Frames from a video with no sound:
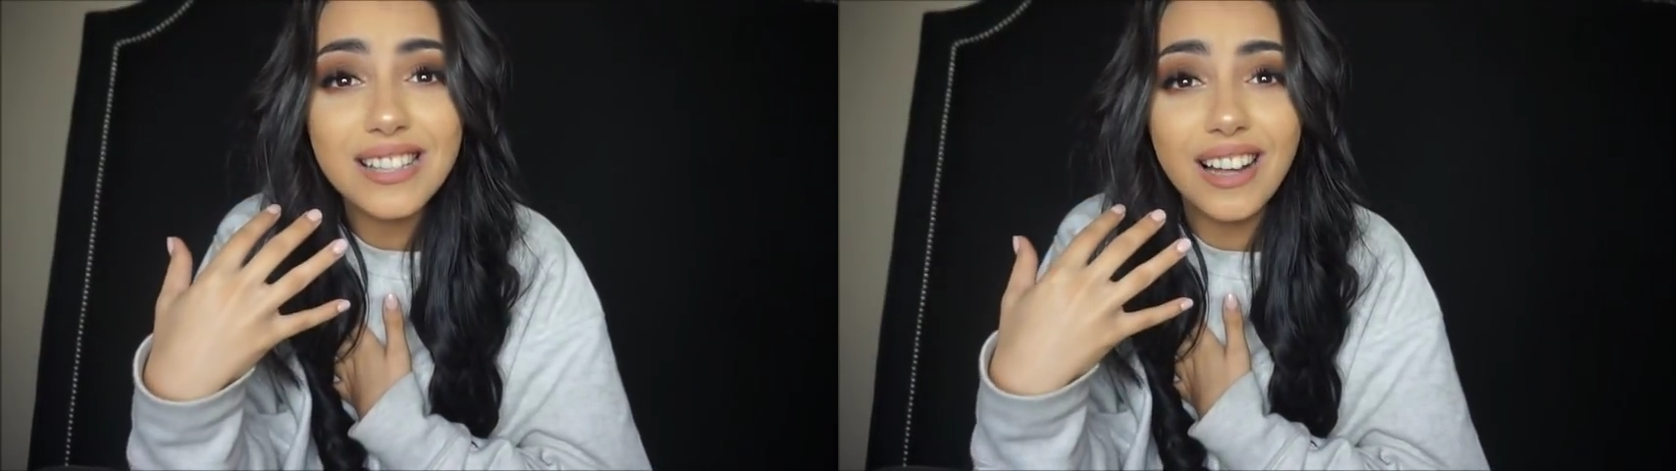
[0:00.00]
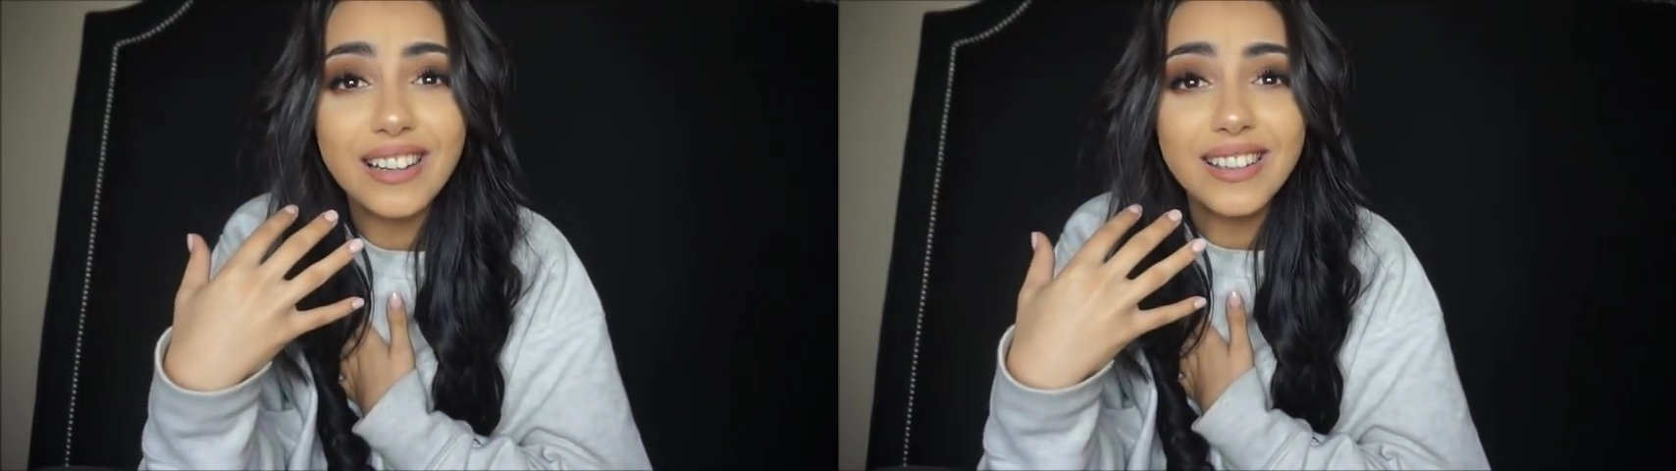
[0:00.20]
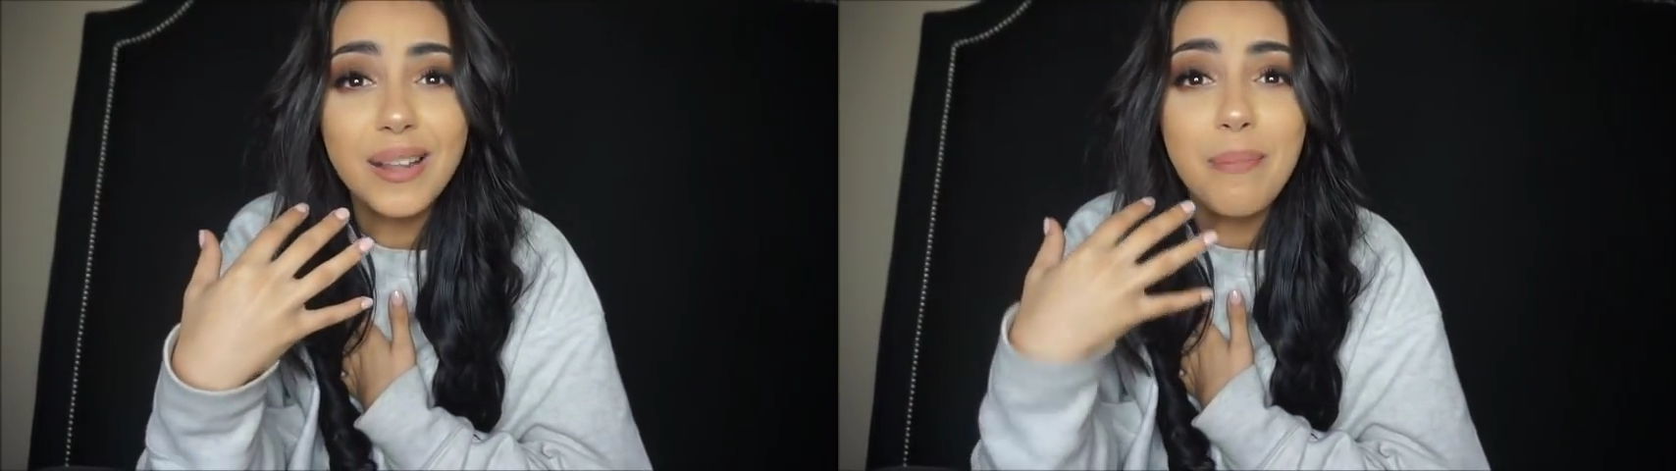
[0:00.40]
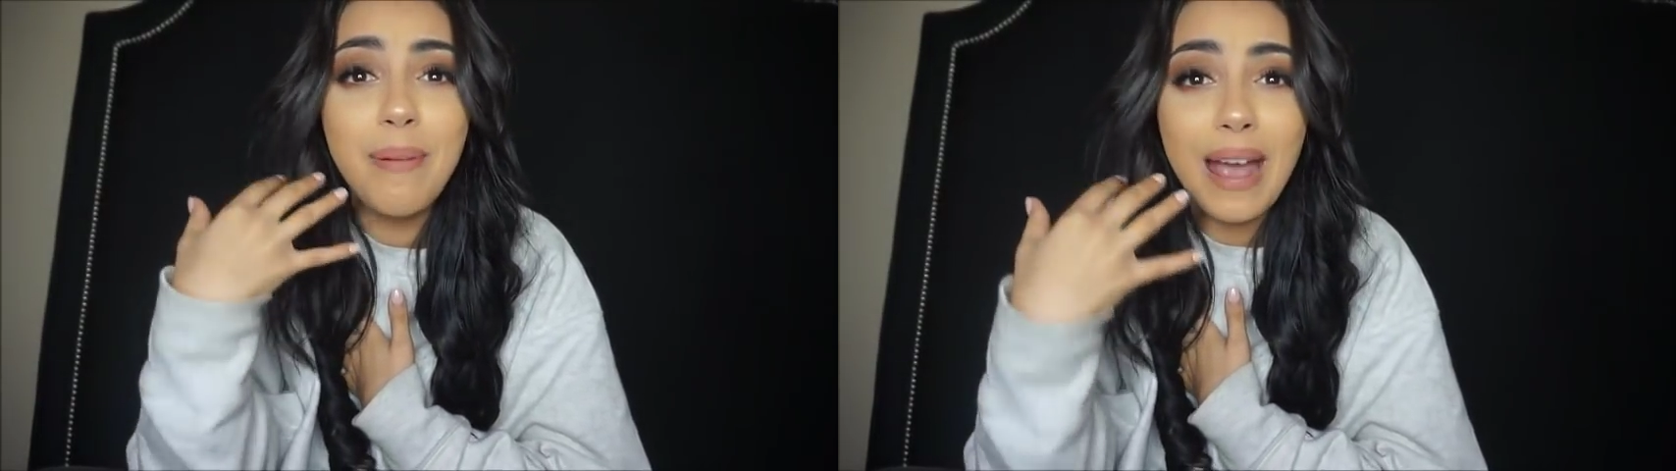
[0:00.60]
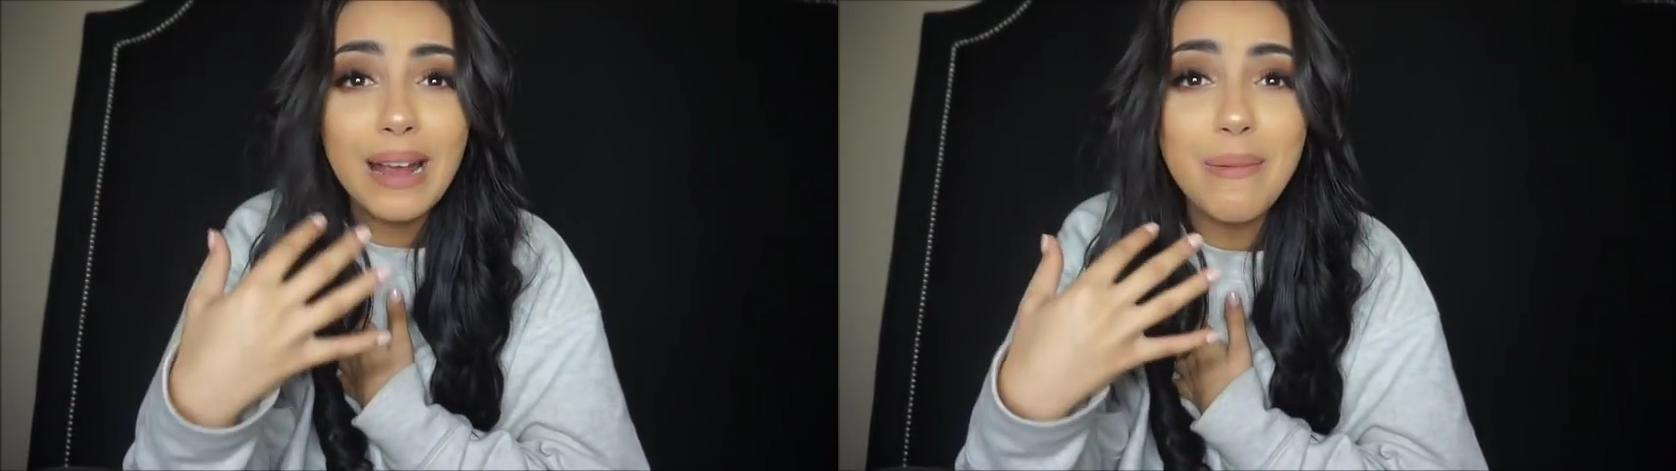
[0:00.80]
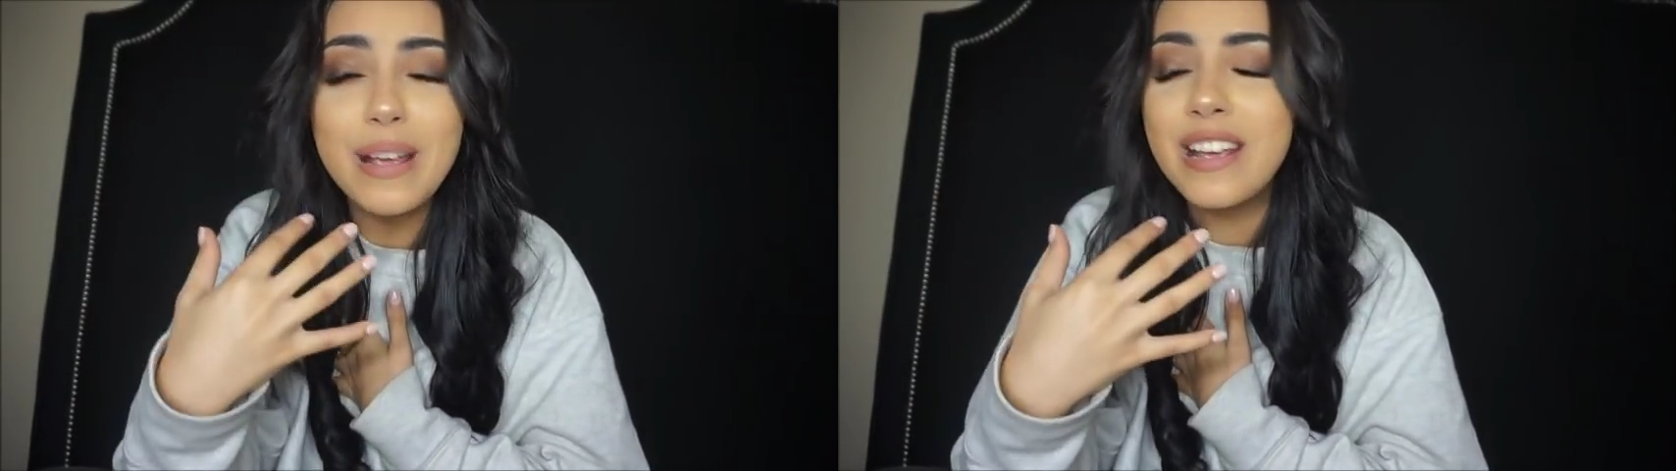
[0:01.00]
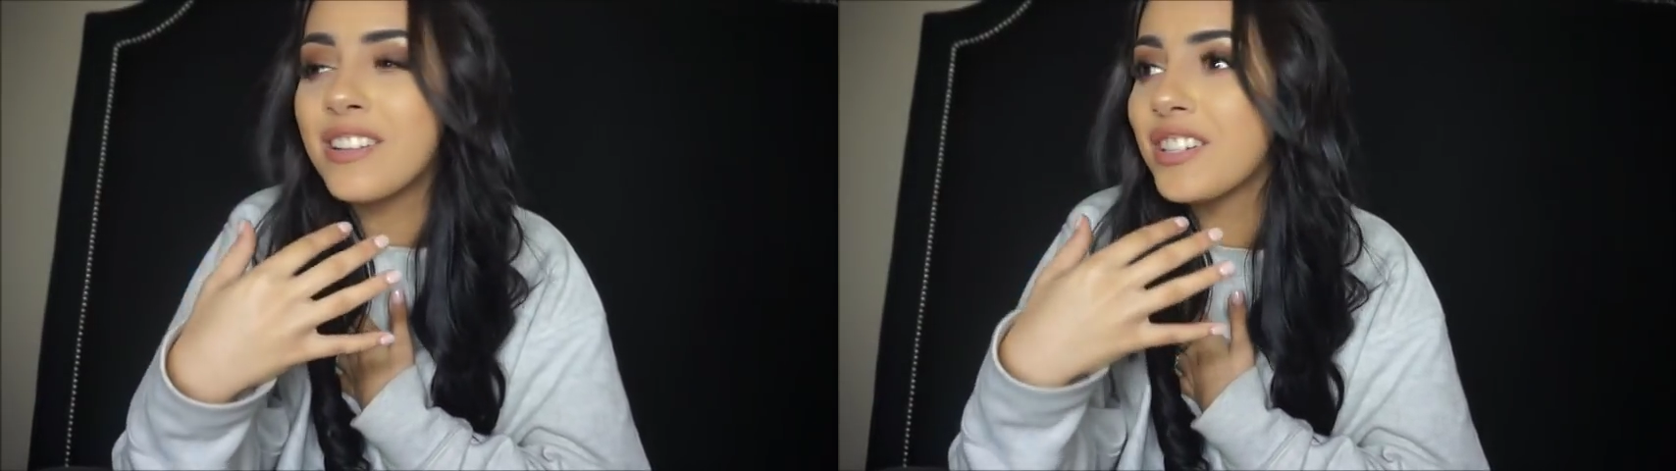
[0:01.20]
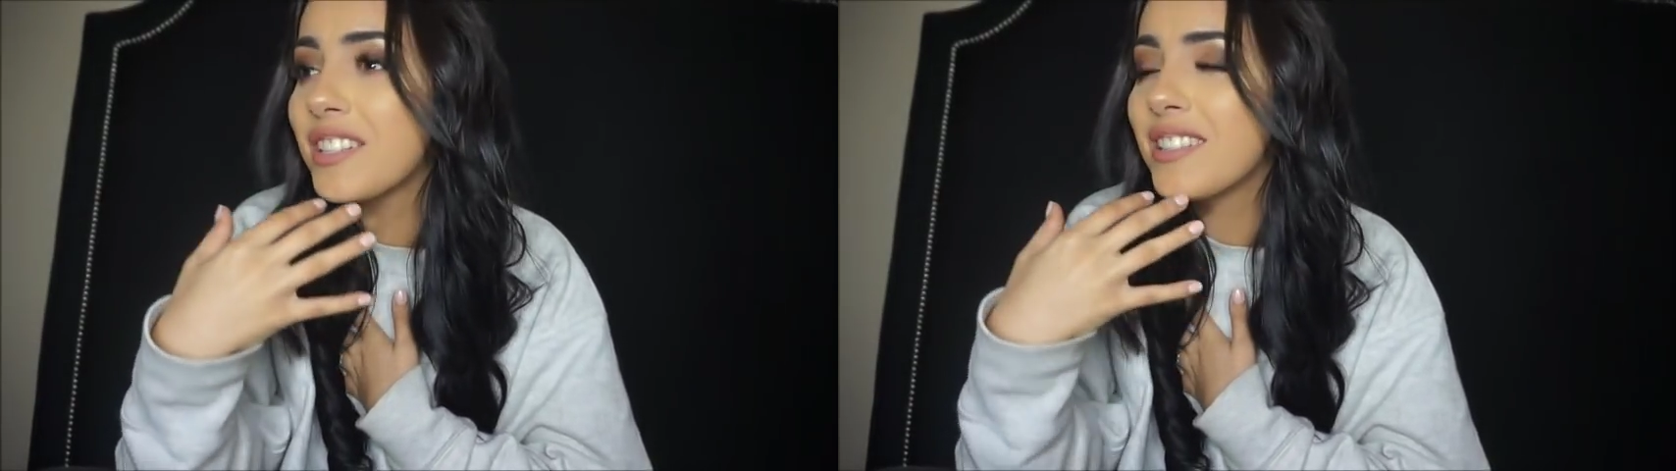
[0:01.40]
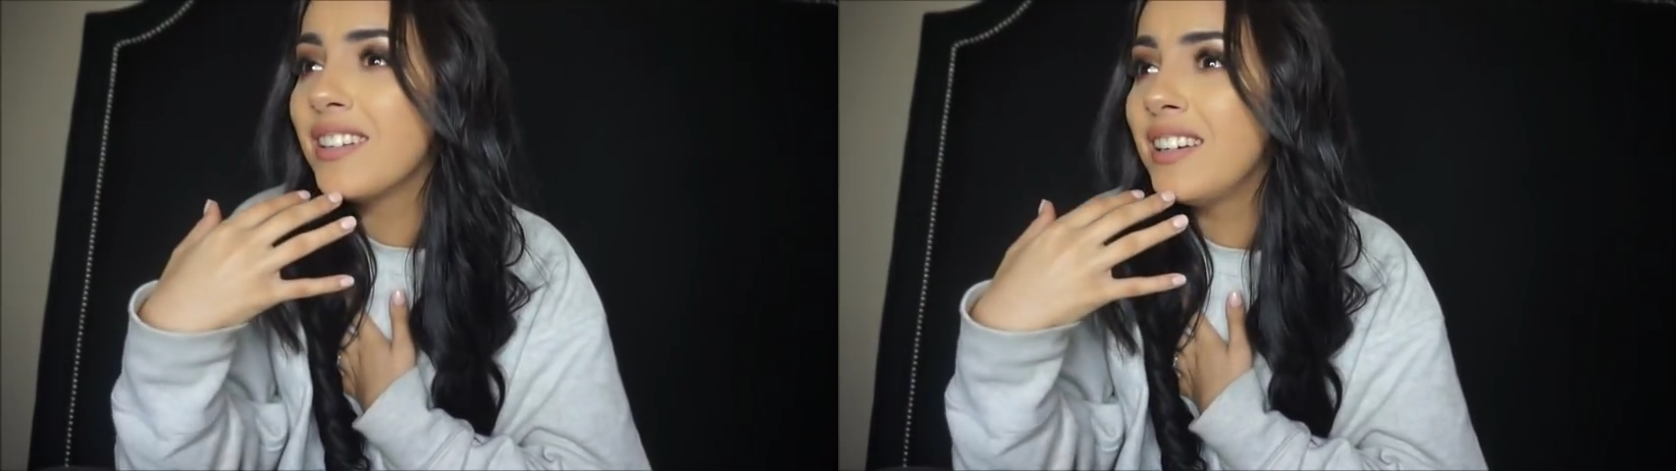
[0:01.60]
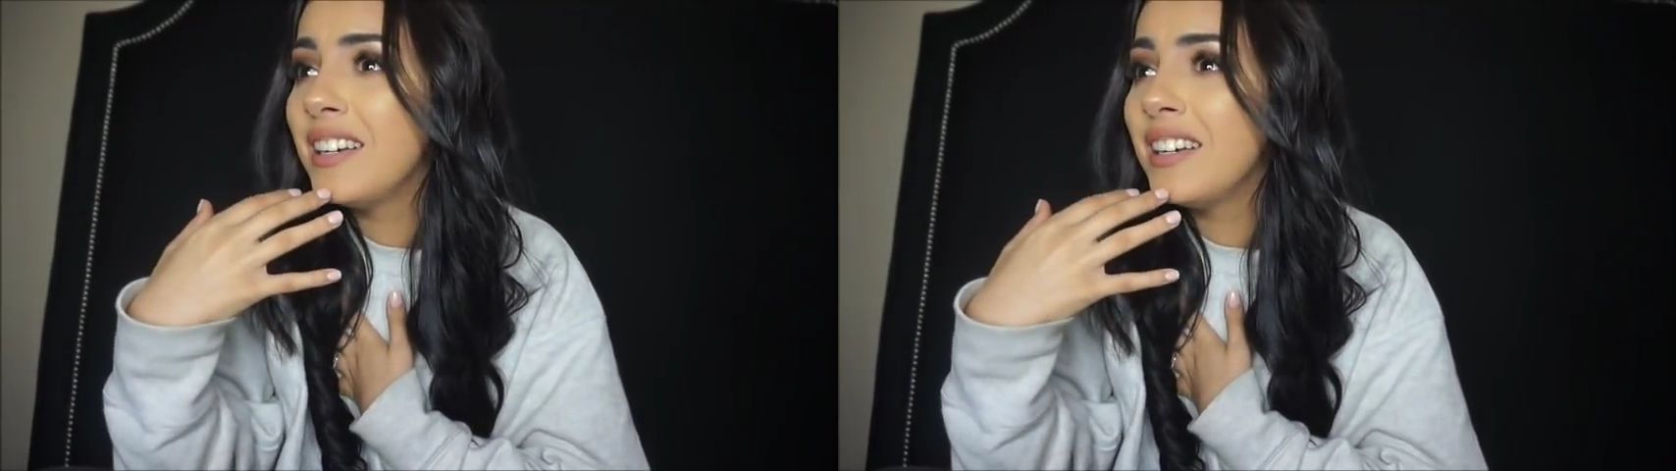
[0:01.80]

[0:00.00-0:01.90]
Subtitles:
like the baby, just,